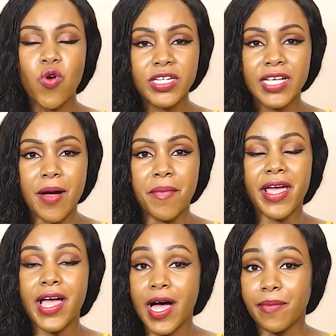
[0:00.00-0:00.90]
what am
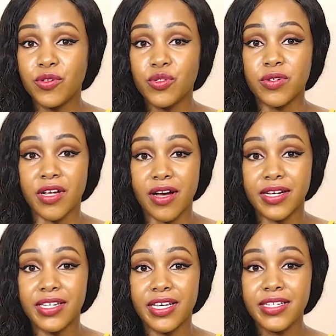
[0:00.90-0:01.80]
I up to
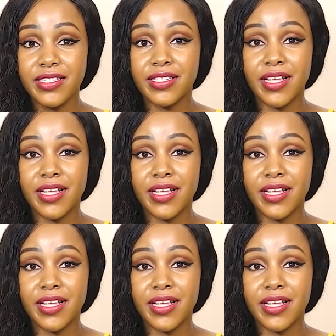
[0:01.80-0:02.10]
nowadays?